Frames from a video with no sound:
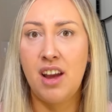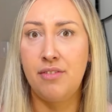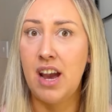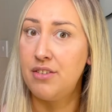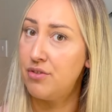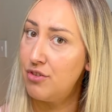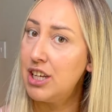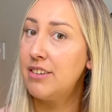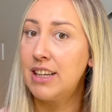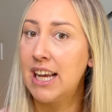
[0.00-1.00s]
I find
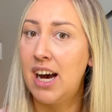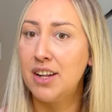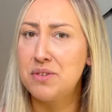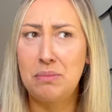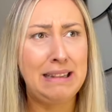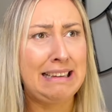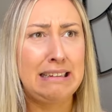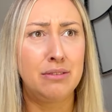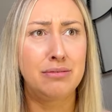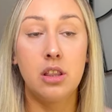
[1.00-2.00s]
really, really hard to
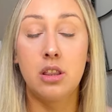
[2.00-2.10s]
believe.